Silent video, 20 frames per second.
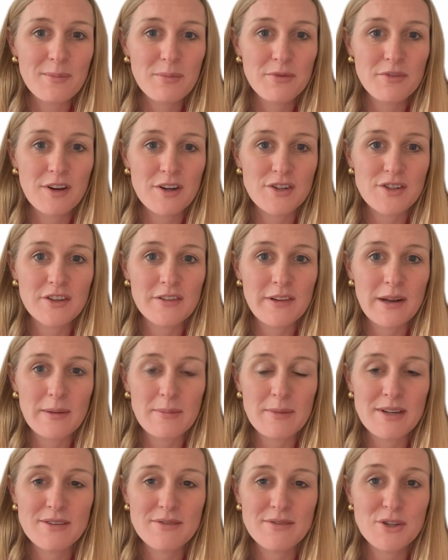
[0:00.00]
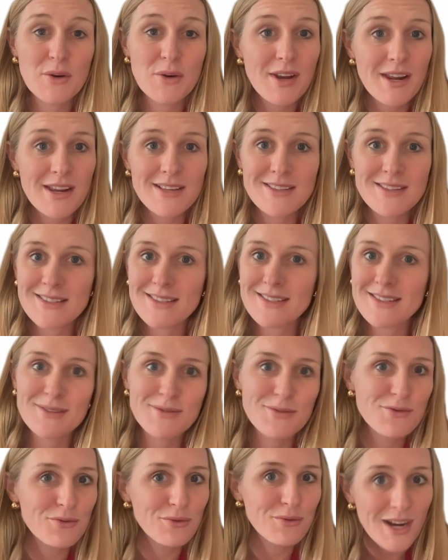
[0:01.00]
professional development
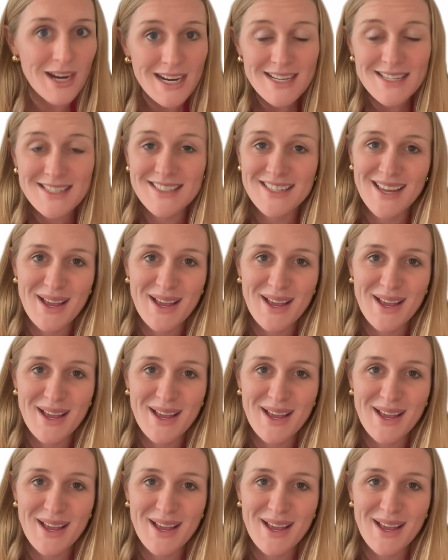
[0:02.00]
showcases, great.